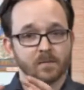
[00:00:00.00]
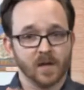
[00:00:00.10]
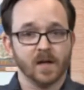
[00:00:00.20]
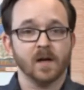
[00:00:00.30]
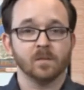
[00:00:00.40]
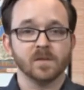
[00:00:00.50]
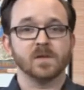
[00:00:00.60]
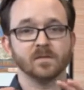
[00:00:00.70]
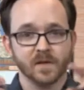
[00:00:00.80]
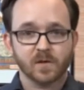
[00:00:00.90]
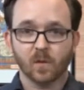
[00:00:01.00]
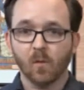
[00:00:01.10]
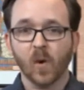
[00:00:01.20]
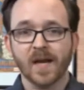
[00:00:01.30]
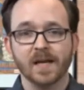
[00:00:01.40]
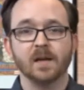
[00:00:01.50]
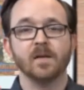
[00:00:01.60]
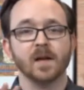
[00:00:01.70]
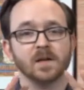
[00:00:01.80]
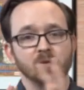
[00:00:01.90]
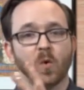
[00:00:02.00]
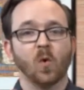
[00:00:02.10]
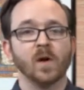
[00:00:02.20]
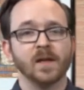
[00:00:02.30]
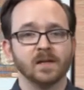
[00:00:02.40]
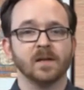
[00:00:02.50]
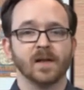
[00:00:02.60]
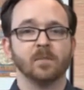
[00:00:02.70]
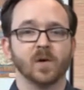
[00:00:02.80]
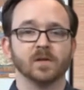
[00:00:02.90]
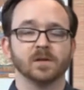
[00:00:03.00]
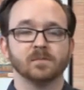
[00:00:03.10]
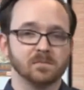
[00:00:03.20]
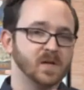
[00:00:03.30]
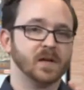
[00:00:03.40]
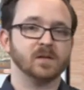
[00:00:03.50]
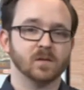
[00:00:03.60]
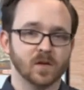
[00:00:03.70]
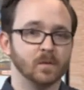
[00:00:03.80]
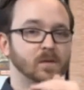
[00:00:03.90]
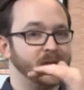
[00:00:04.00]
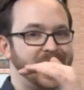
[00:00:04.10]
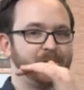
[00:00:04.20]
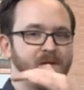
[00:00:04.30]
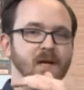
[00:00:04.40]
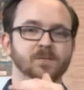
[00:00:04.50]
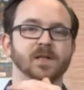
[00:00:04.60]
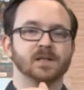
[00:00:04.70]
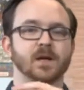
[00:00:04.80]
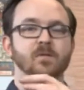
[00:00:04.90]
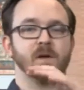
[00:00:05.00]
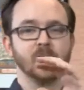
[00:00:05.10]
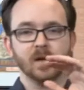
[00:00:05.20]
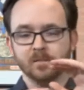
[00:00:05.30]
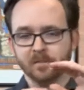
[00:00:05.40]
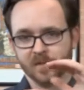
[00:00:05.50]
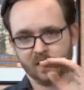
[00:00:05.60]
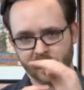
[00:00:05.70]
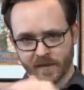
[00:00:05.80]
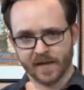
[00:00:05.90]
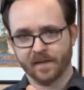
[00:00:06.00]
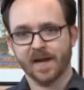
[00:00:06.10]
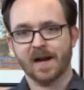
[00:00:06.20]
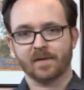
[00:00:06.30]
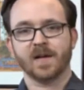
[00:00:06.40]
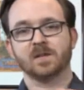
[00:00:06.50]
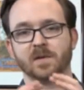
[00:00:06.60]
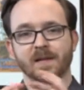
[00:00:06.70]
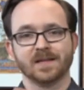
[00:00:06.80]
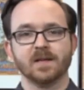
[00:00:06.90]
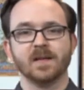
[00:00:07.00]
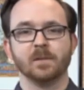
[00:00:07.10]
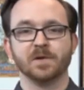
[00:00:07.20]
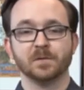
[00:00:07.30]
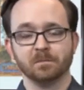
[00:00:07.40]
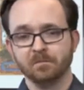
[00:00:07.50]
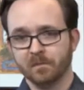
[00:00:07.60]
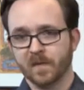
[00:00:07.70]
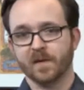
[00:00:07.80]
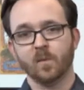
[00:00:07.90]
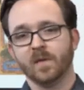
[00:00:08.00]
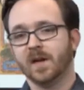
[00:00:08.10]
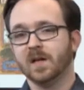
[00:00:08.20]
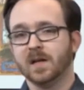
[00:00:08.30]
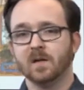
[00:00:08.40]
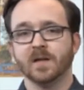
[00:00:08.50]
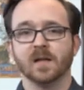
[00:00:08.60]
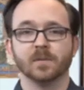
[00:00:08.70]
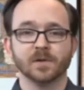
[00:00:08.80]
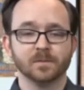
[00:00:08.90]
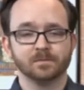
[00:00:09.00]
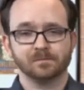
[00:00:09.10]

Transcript: becomes the visual weenie that is orienting that person. Okay, so in terms of the advertisement itself, they're looking at that advertisement, they see the image. Then when they click on the image,